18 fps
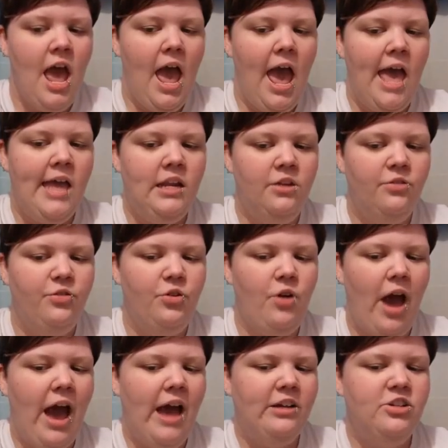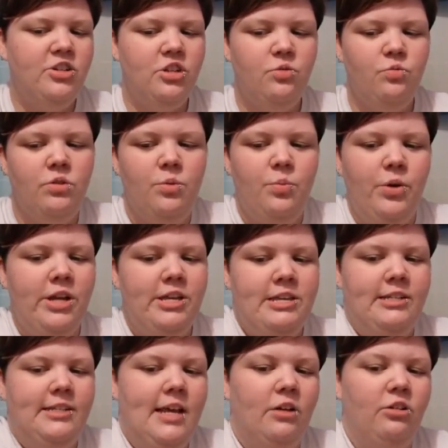And if you actually want to break
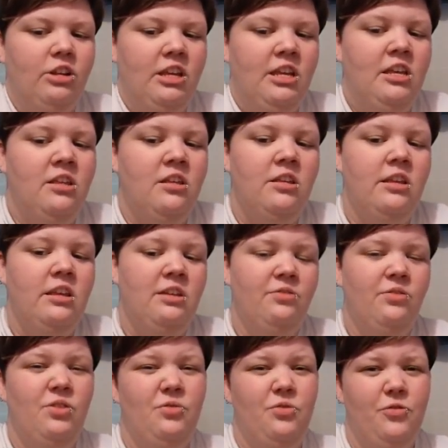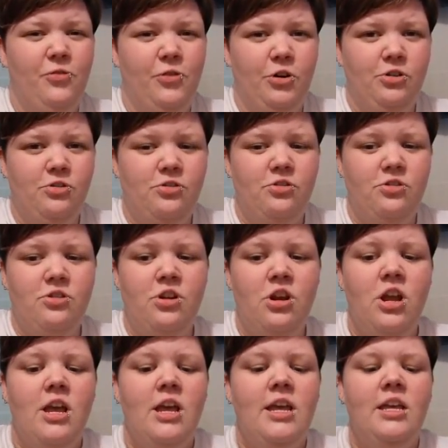it down e even further,
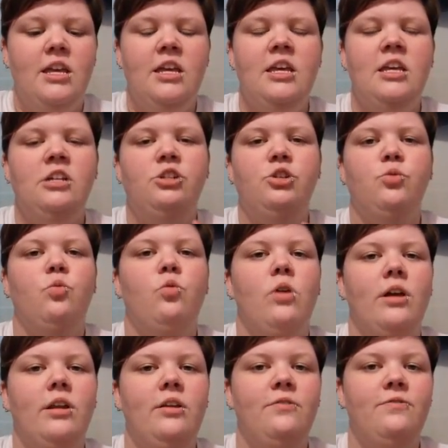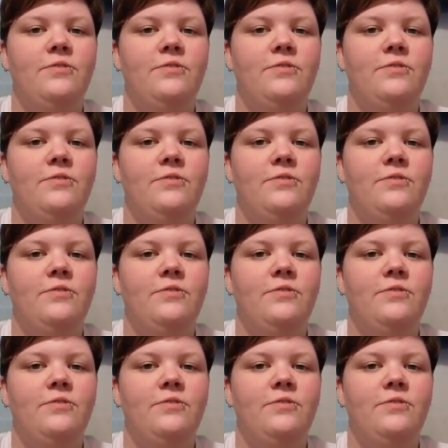each one of